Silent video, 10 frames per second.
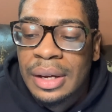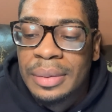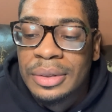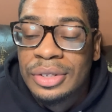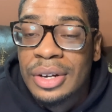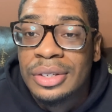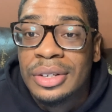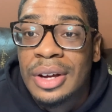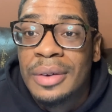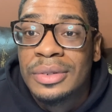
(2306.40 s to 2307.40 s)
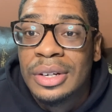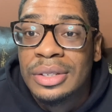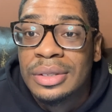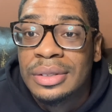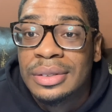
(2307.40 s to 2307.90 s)
just trying to start the
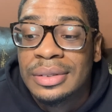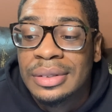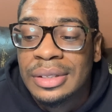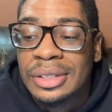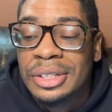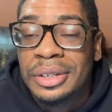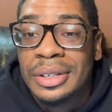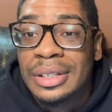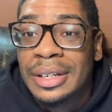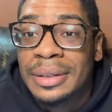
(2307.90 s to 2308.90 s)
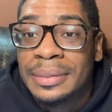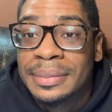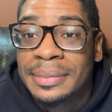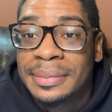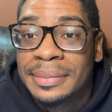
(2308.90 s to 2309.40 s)
conversation. This is Gerald Cadet.
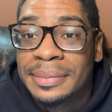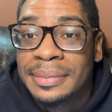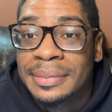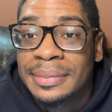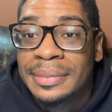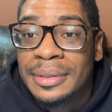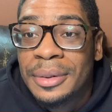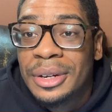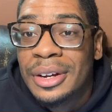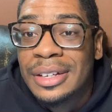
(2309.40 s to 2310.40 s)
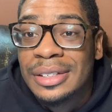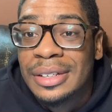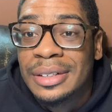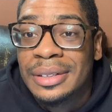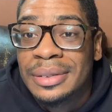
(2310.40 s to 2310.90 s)
What do you guys think?